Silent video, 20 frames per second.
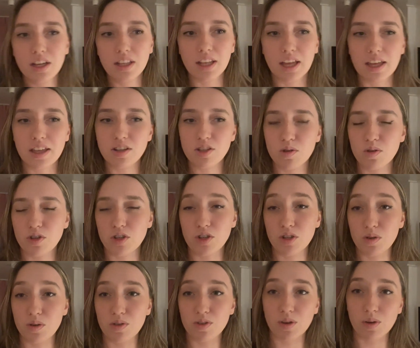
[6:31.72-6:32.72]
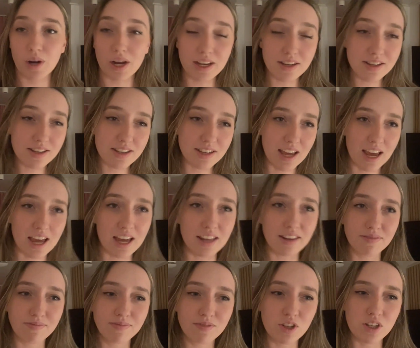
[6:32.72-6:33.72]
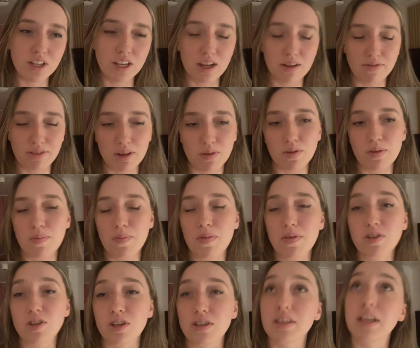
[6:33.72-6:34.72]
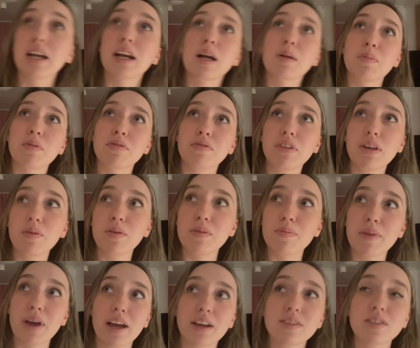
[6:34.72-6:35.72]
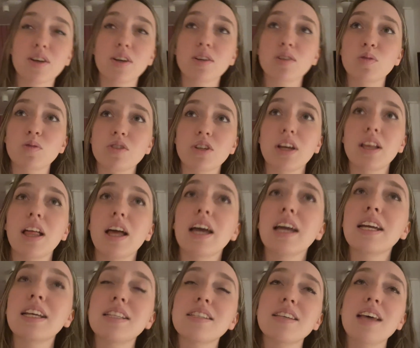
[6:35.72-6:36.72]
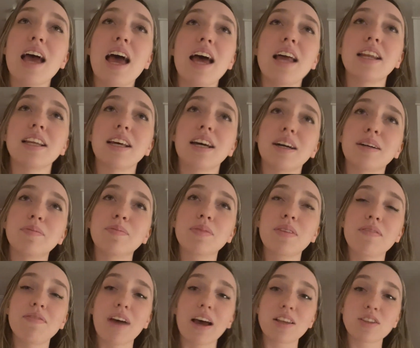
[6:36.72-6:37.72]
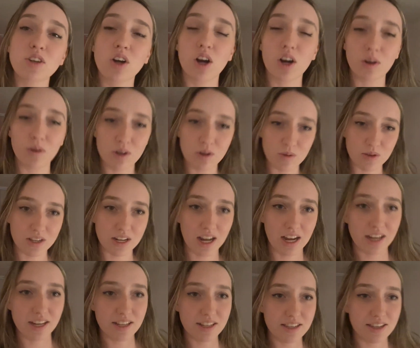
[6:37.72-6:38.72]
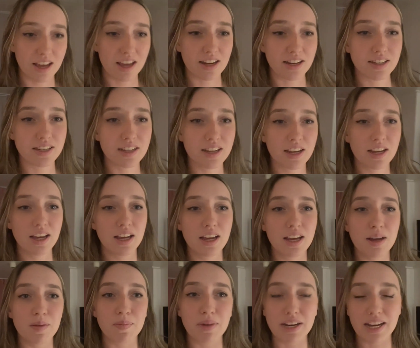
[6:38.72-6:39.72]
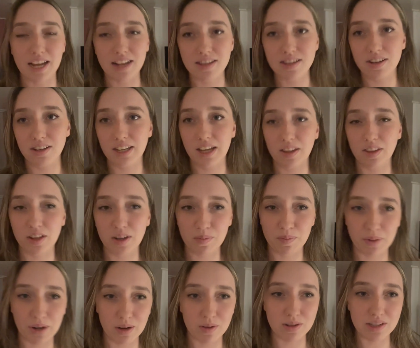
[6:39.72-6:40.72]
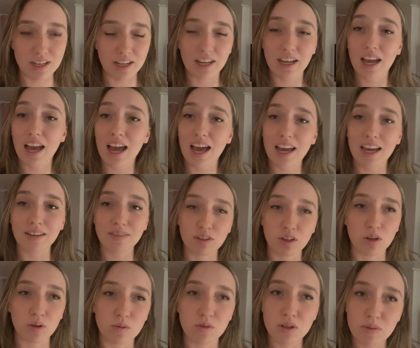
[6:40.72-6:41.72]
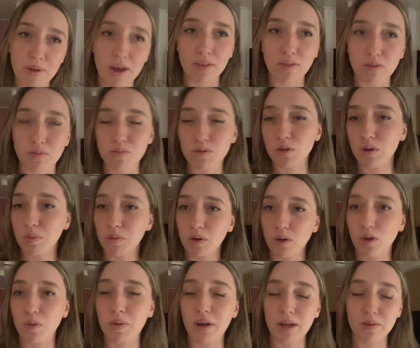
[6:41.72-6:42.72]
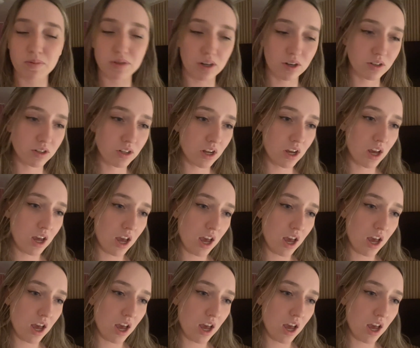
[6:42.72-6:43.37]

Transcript: And she was just doing requests, and she sang a Fleetwood, she sang a couple Fleetwood Mac songs, which I liked, and um, Fast Car, which was nice. And my dad's still down there, but I was like, I have to go to the bathroom, so I'm gonna go back upstairs.